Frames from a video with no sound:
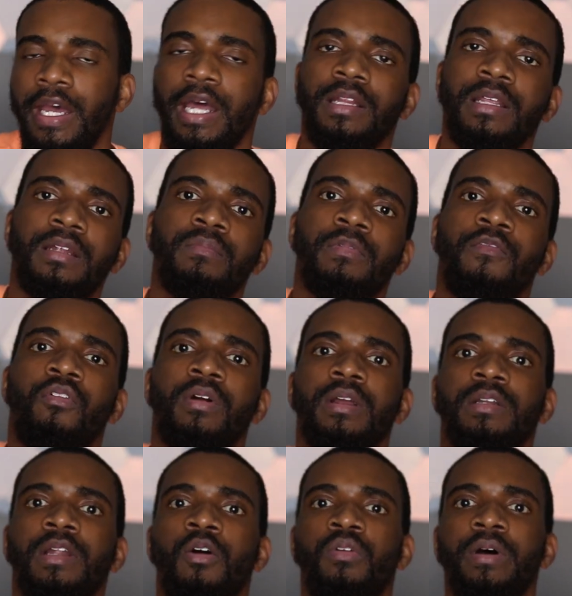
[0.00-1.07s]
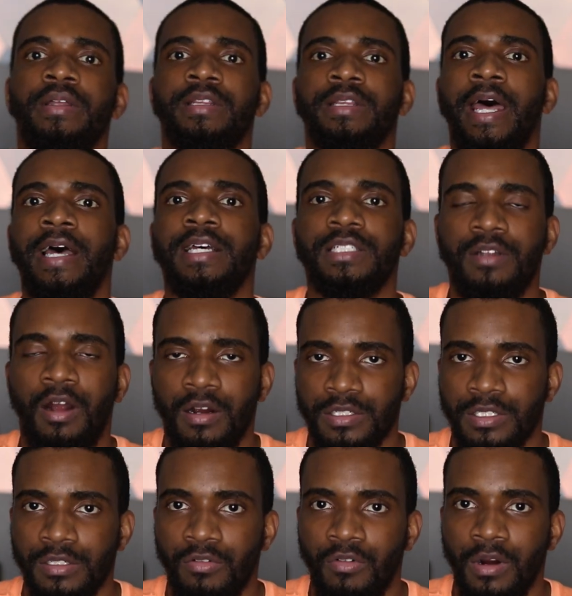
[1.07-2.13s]
and then before you know it that
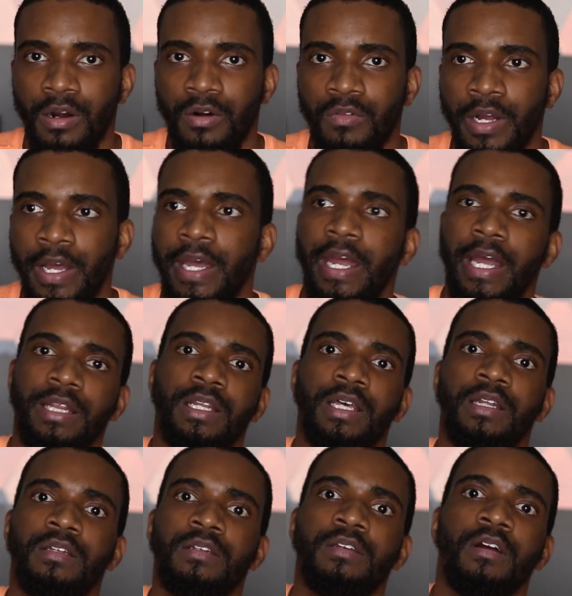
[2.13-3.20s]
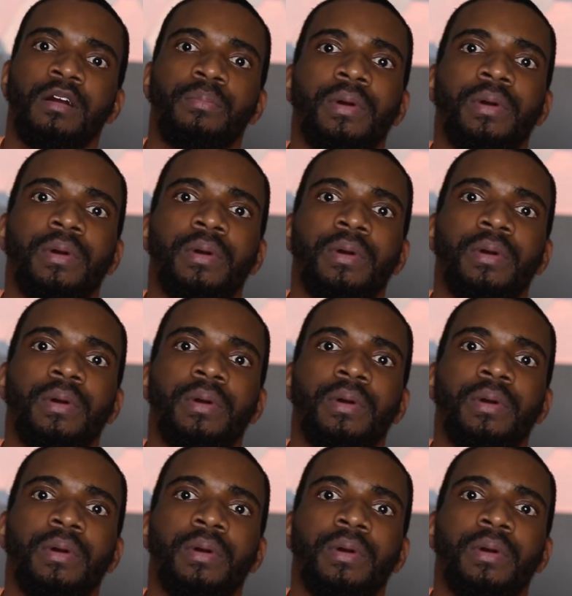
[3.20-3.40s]
starts to grow and then your